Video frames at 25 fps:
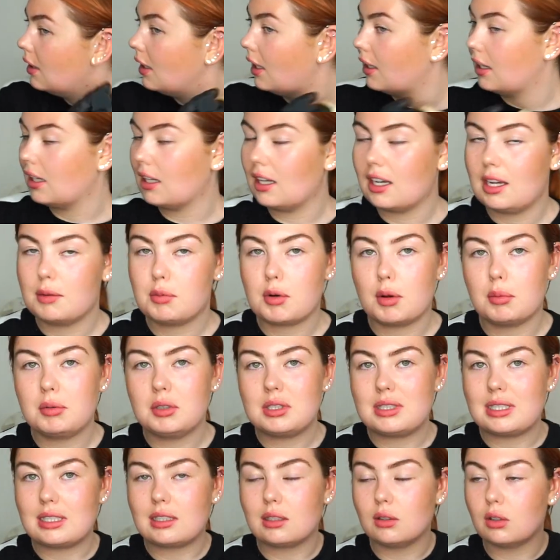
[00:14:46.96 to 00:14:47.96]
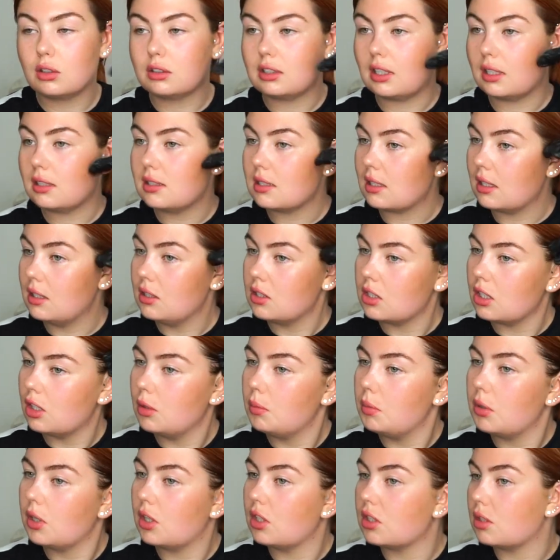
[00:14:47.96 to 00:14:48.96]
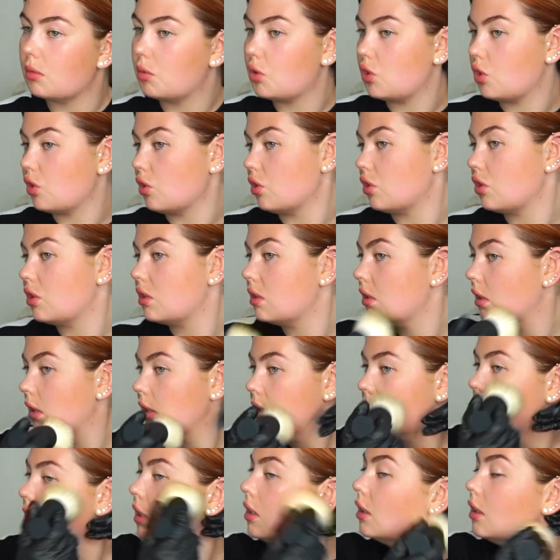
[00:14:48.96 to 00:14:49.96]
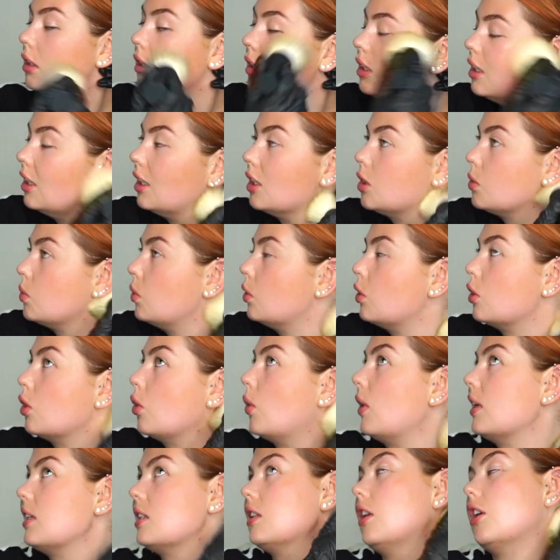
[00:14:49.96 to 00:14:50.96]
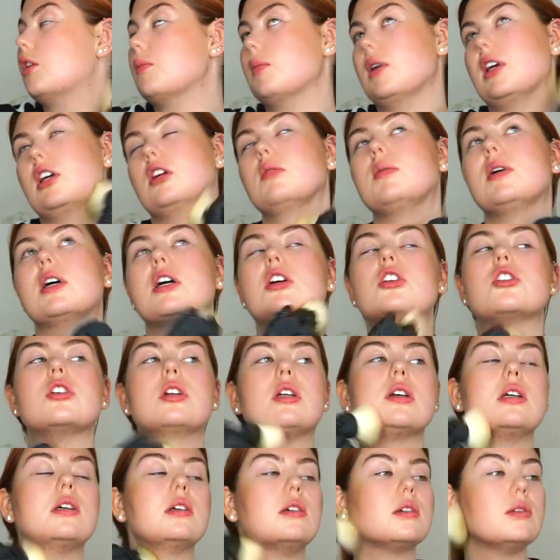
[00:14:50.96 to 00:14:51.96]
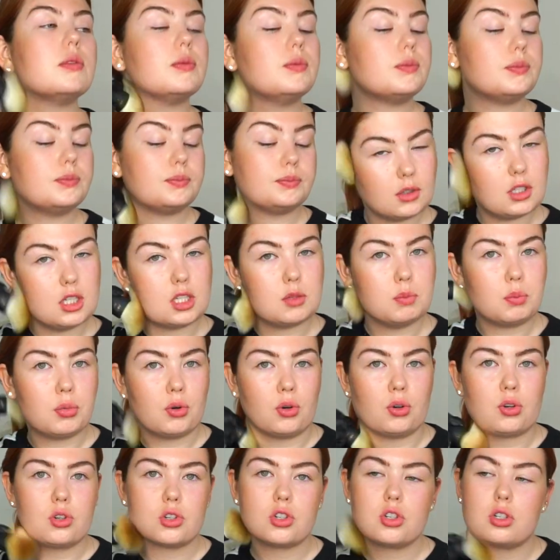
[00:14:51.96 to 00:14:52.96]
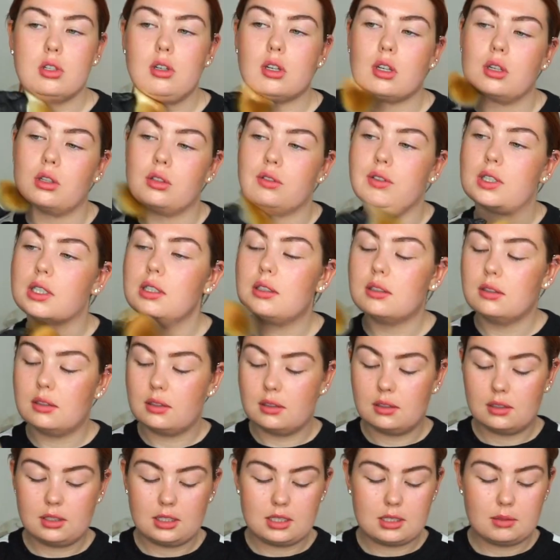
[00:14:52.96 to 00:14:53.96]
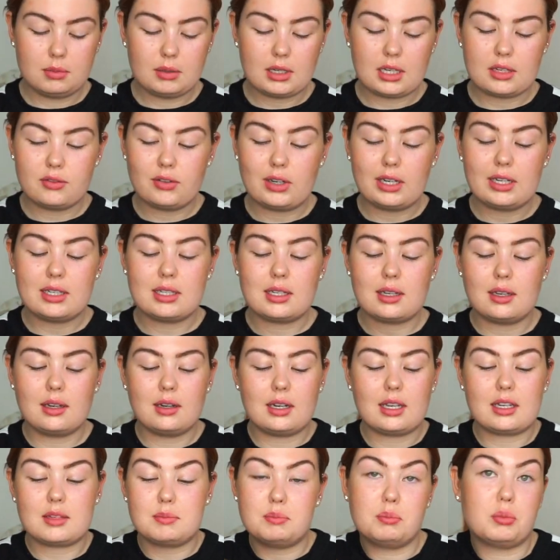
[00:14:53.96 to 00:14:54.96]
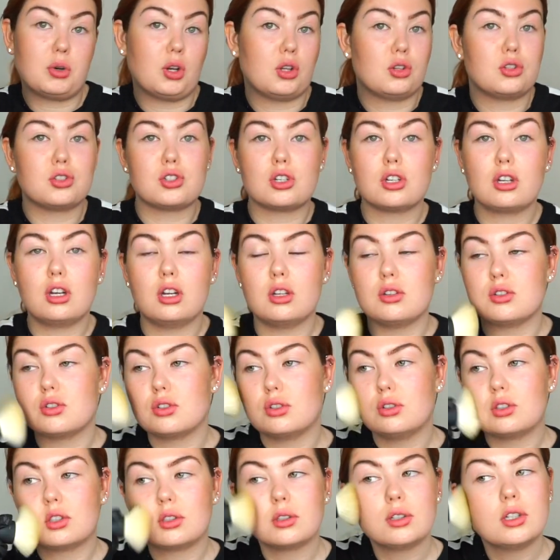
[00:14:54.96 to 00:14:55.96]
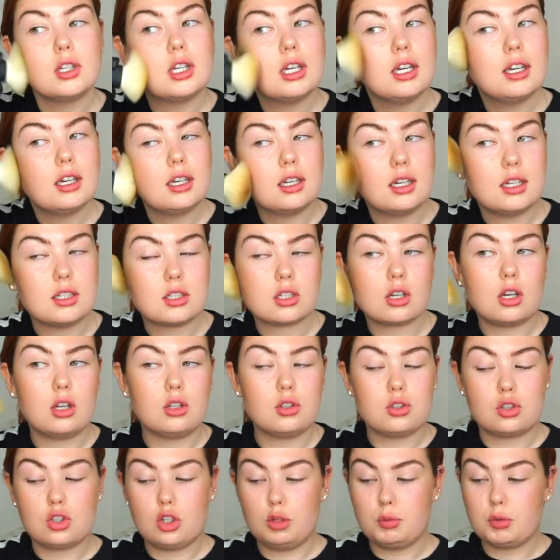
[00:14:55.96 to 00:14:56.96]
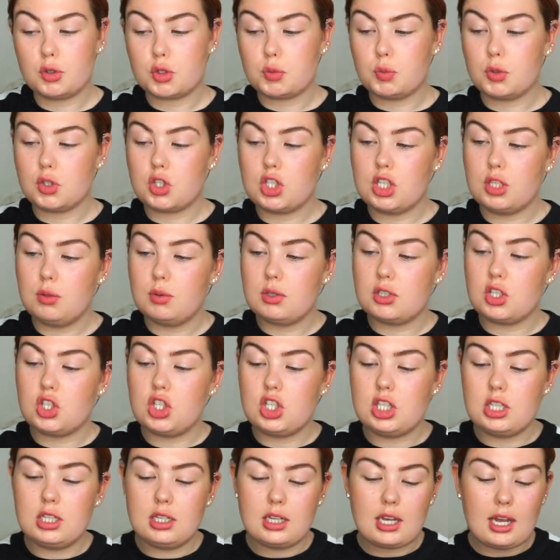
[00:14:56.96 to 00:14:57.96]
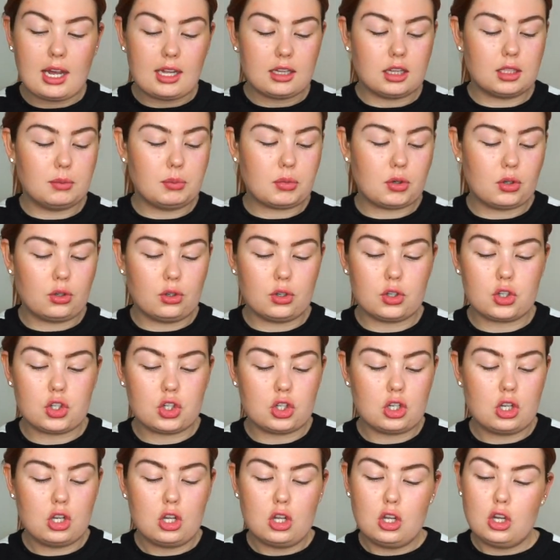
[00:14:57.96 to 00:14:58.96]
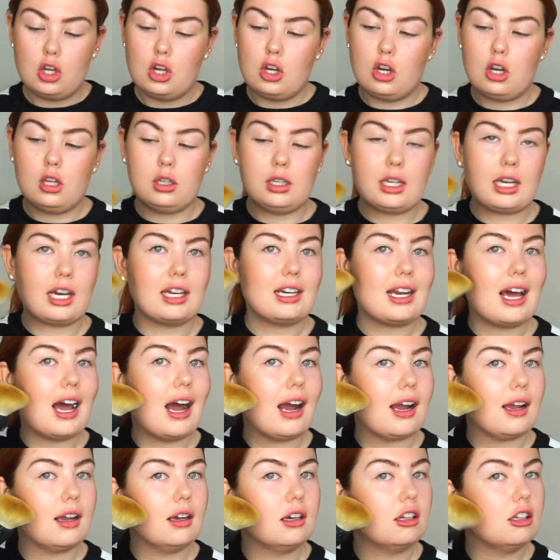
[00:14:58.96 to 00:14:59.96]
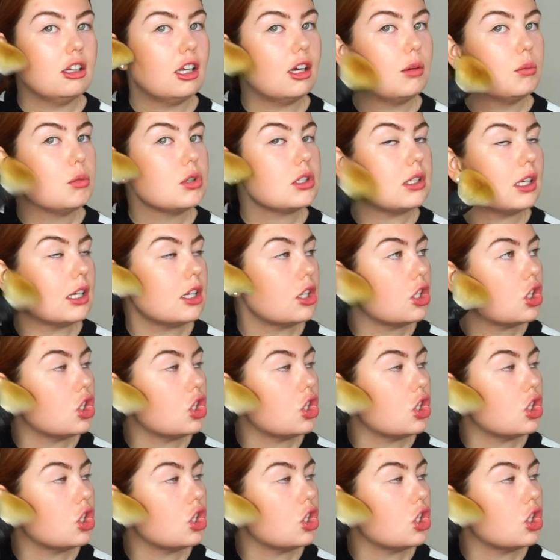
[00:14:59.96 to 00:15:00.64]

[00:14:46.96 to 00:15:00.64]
I think I probably did look that skin tone because I wore quite a lot of makeup actually. This brush, I love it. this is like bronzer and contouring. It is a contour brush, but she had the brush on like an angle and was like